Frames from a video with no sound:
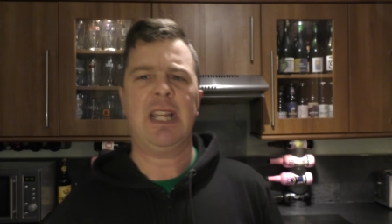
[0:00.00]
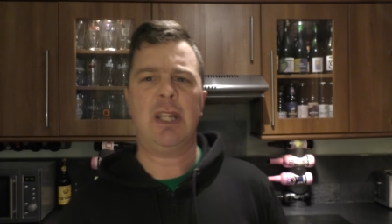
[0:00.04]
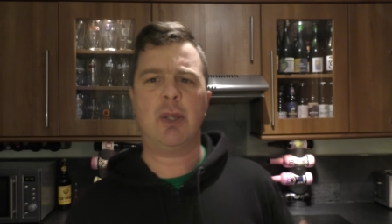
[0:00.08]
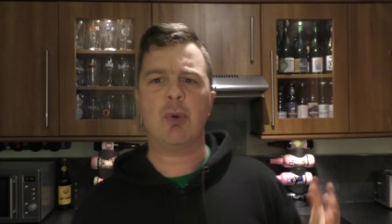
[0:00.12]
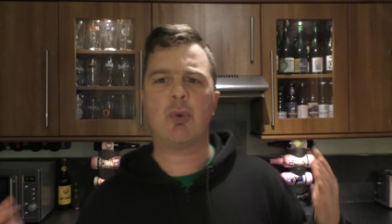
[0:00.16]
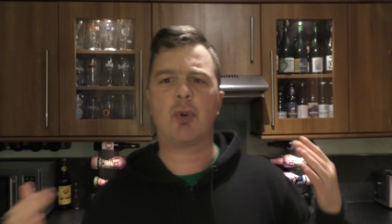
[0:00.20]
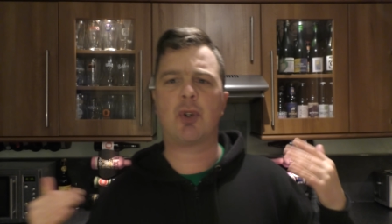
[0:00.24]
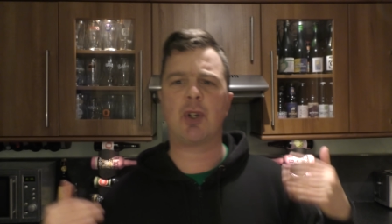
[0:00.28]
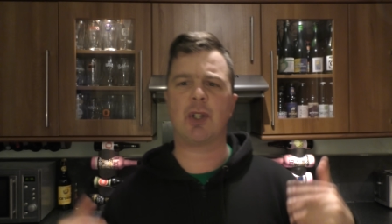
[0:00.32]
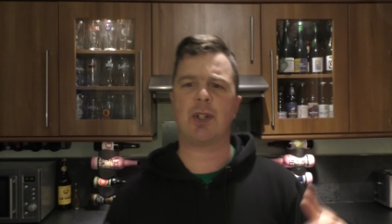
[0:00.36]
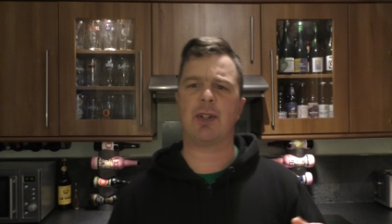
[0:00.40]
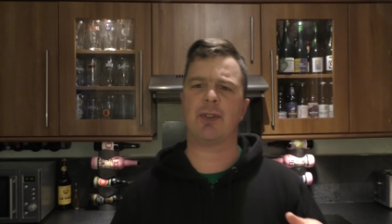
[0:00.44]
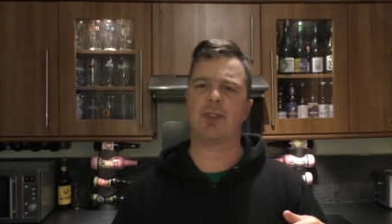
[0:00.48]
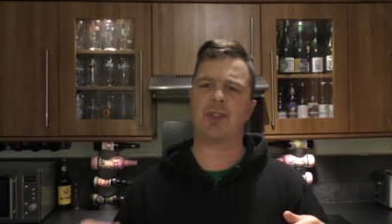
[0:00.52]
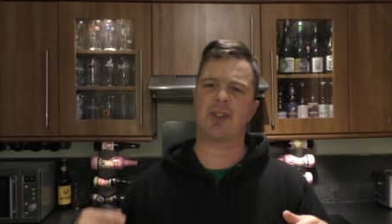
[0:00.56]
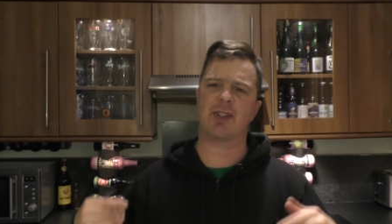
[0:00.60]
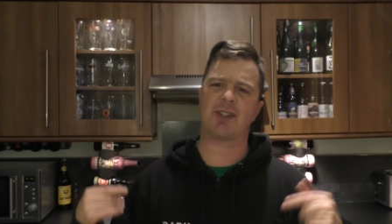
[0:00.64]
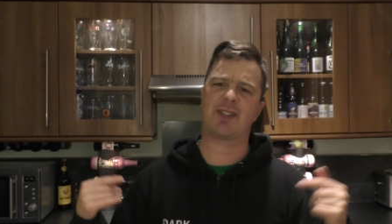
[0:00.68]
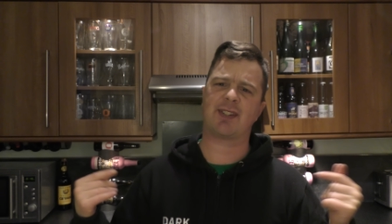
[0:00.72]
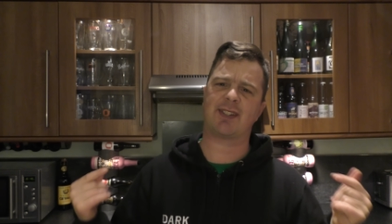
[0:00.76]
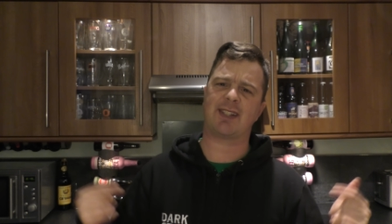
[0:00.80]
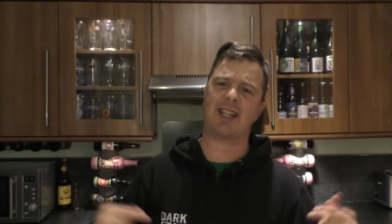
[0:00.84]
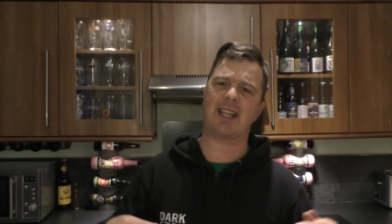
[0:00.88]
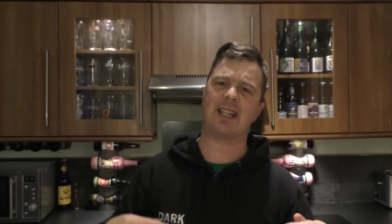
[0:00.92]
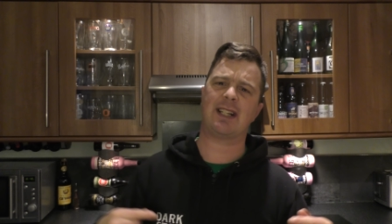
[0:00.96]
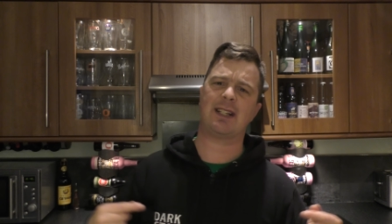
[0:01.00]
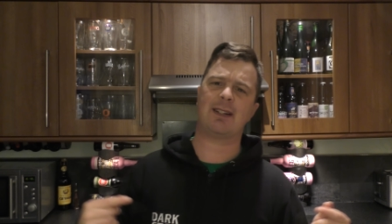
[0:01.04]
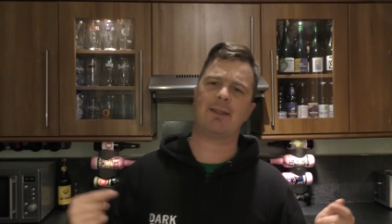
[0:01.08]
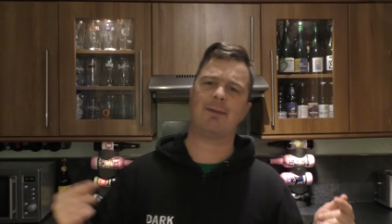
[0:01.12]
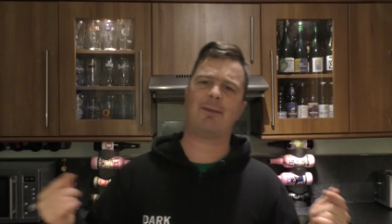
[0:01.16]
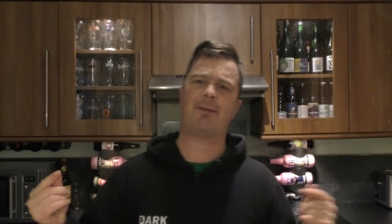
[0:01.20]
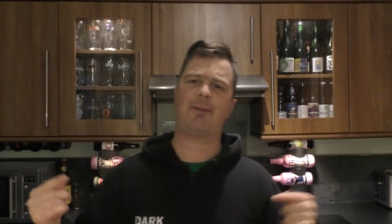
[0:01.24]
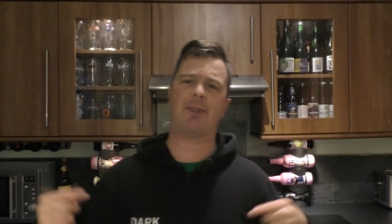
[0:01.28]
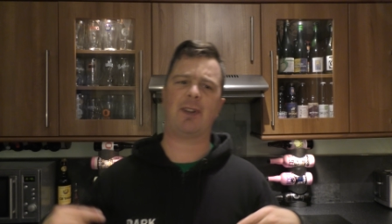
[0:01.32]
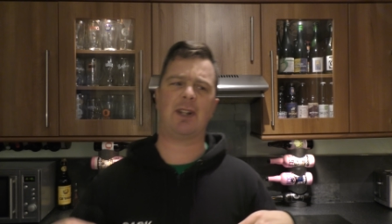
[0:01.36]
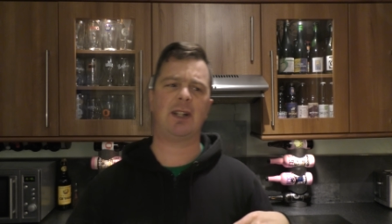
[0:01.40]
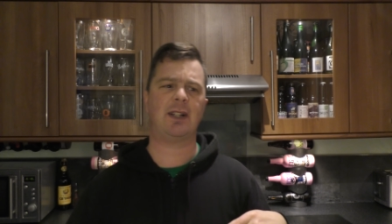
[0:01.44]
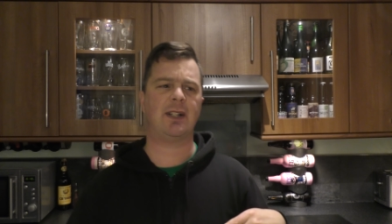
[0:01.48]
you could have just stayed in
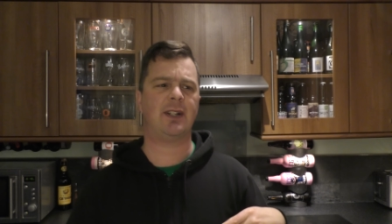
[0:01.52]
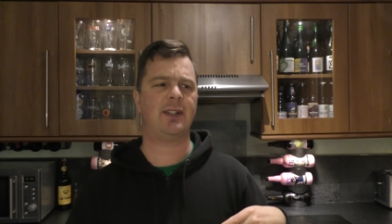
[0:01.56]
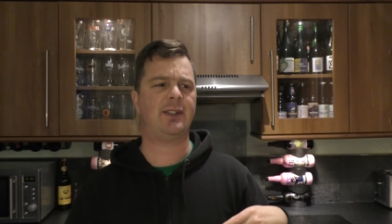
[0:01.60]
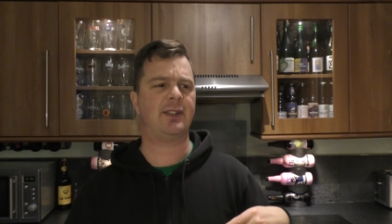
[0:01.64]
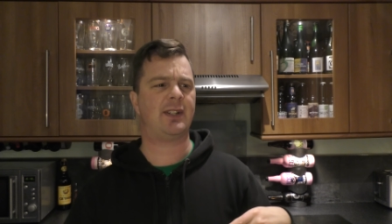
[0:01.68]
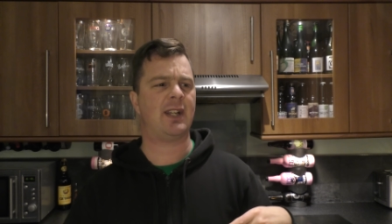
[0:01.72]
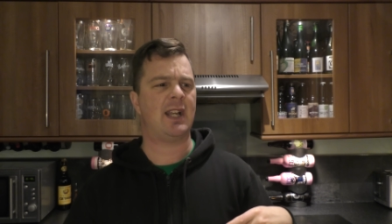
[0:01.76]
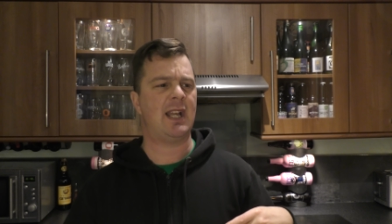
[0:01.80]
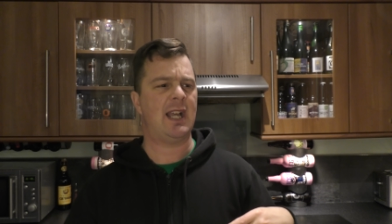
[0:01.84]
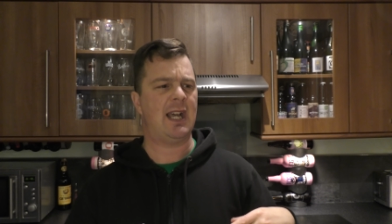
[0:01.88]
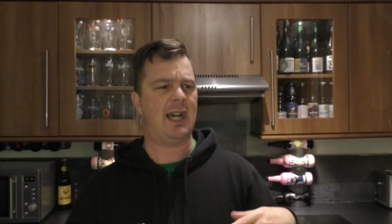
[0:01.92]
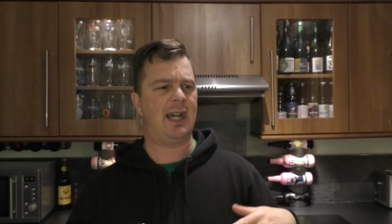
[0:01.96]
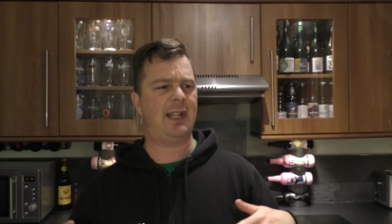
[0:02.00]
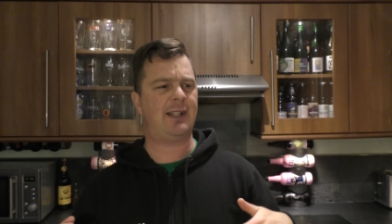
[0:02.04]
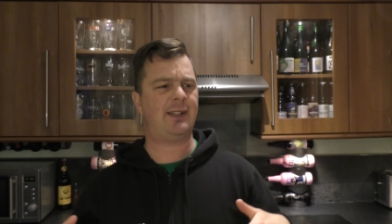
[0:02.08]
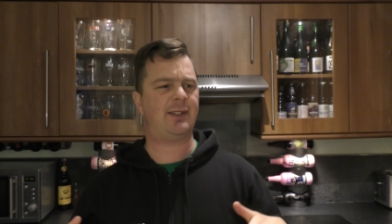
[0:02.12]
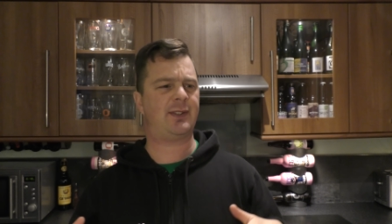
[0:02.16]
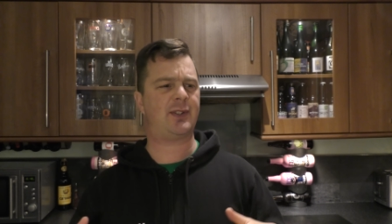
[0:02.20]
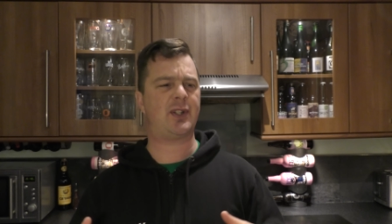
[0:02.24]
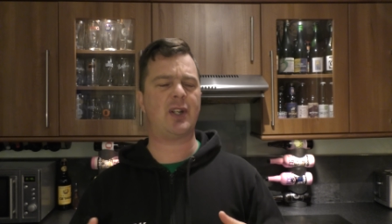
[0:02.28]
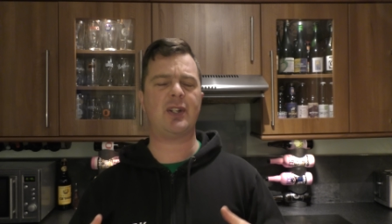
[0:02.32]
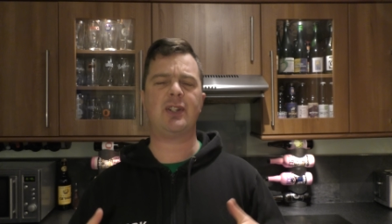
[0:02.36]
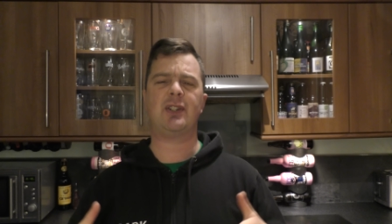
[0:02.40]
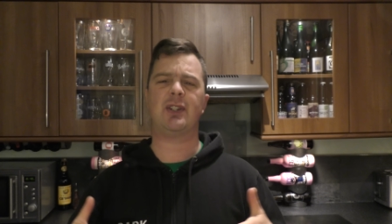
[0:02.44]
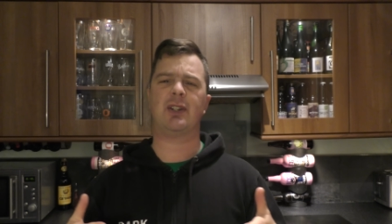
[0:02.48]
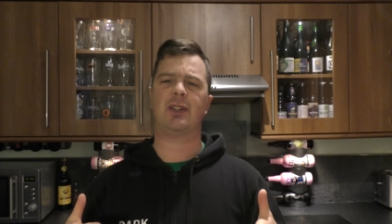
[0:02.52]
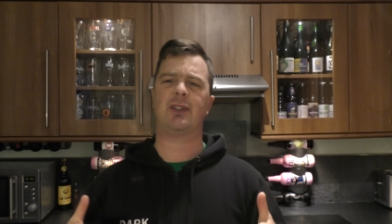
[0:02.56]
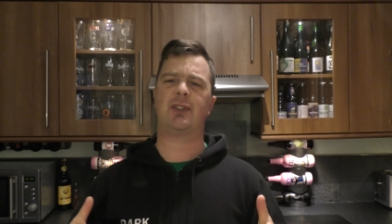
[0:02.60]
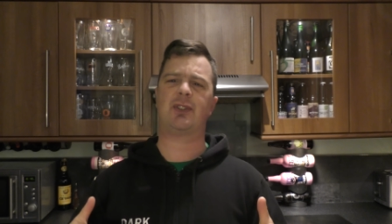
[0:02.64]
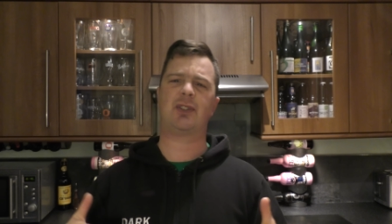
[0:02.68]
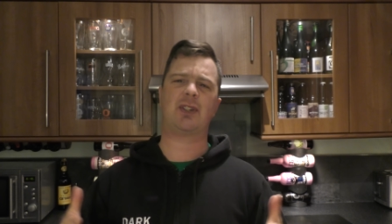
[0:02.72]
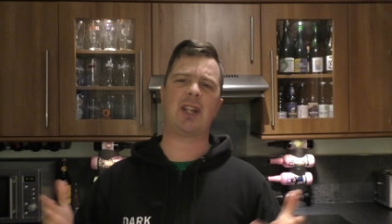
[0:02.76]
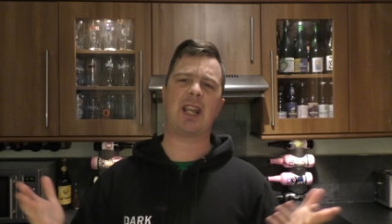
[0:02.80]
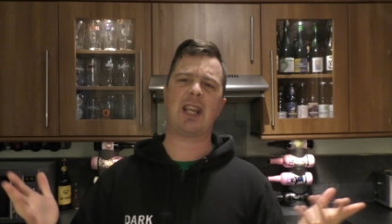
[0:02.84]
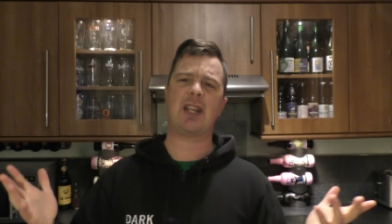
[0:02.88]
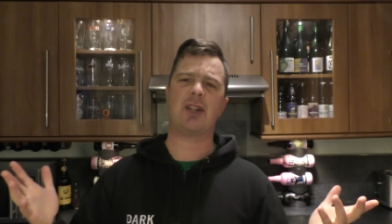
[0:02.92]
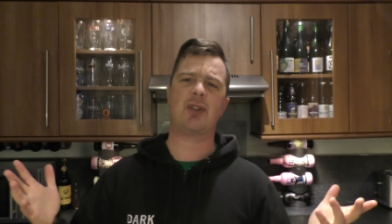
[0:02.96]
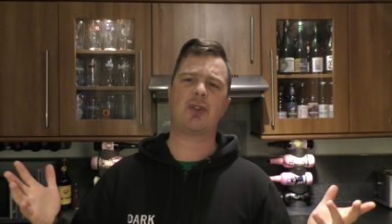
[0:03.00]
Finland and done your
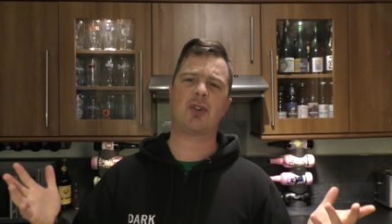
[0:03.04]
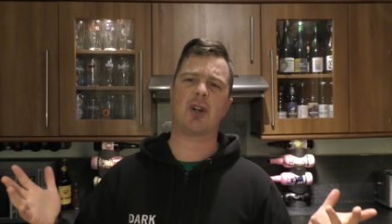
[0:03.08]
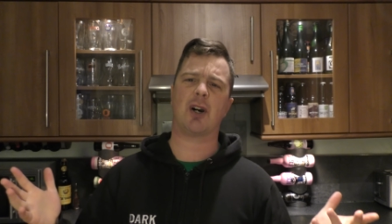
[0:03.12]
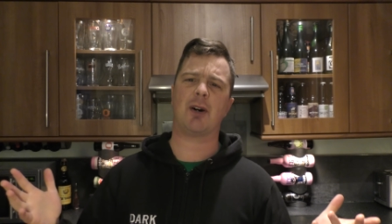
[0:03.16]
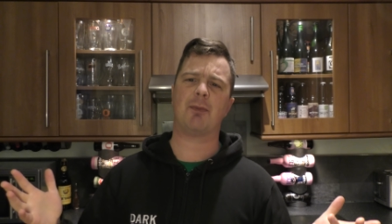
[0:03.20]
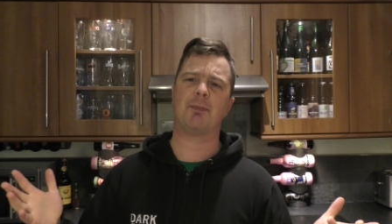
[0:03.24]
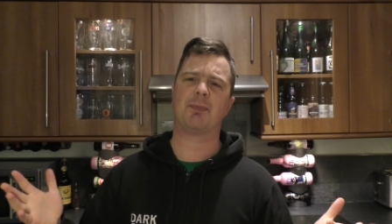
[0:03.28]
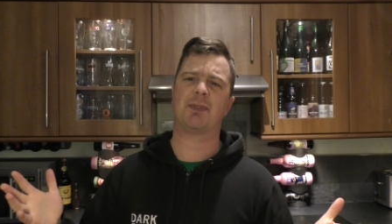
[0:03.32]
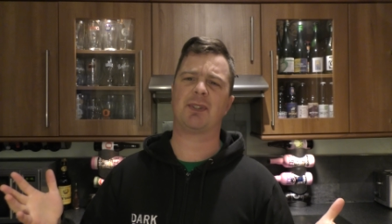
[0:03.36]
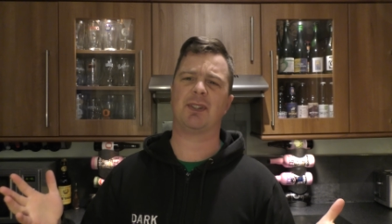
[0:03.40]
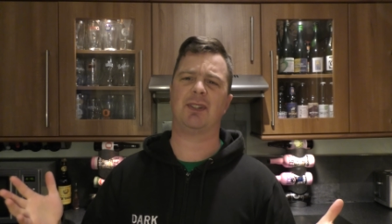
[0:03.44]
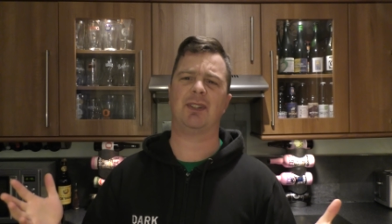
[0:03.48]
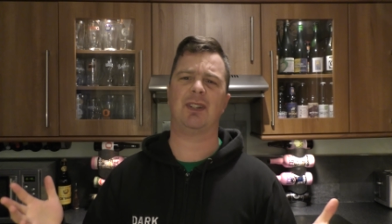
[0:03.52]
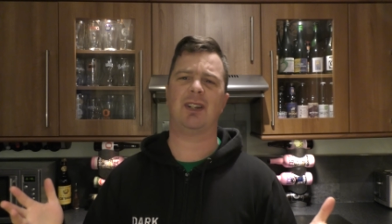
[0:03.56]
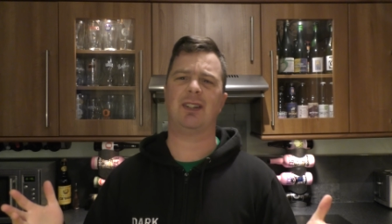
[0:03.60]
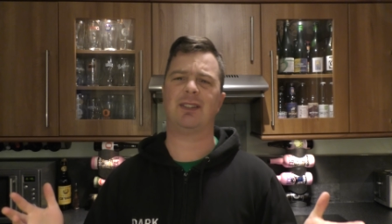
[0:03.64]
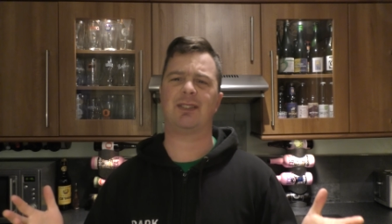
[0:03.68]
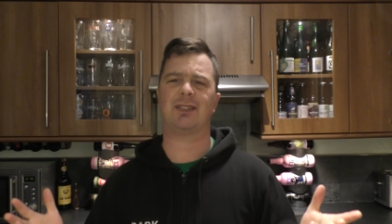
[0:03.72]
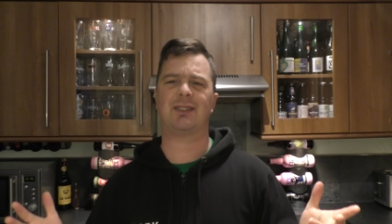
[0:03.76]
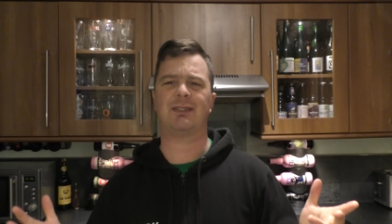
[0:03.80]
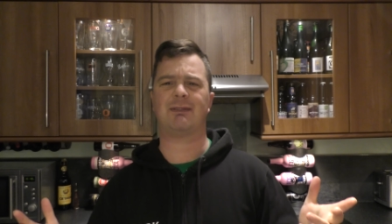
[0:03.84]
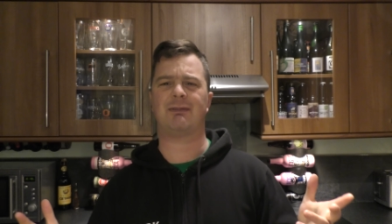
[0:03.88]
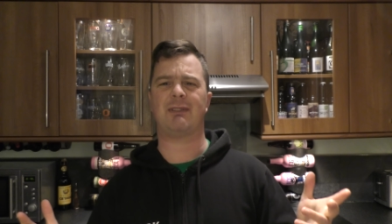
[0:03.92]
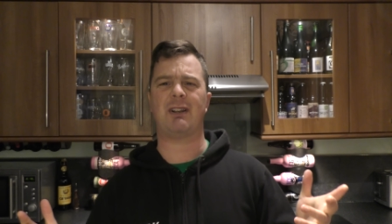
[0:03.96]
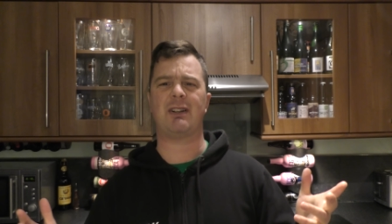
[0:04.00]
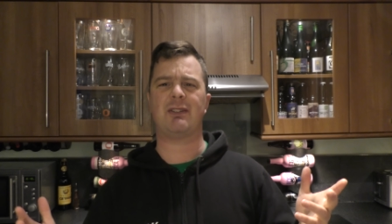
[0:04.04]
day jobs and, and,